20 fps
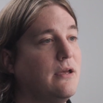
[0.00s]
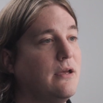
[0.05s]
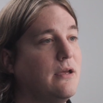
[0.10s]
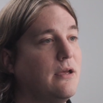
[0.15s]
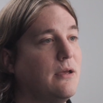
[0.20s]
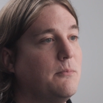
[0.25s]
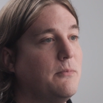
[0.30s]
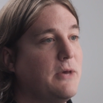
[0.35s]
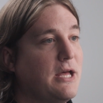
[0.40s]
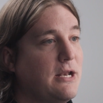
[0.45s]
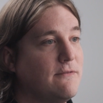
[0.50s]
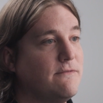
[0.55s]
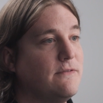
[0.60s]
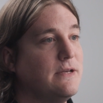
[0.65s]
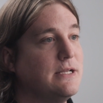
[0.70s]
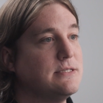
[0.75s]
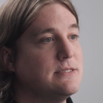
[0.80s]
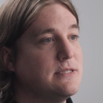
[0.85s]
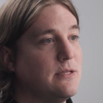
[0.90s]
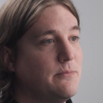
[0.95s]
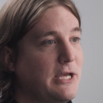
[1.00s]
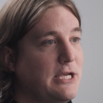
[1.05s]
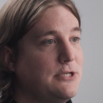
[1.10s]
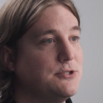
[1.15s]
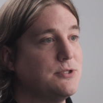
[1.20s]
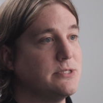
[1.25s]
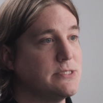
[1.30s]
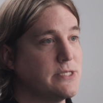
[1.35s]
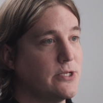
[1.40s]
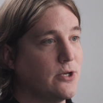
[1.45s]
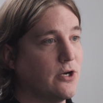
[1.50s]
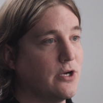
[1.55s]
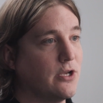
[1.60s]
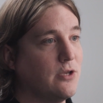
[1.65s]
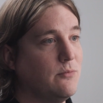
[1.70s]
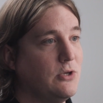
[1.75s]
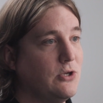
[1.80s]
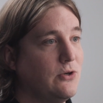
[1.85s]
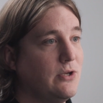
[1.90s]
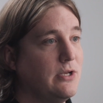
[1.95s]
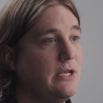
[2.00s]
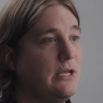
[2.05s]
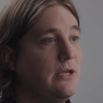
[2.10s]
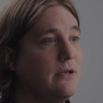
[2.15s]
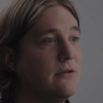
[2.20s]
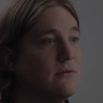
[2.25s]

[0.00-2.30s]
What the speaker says: benefits the patients in our community.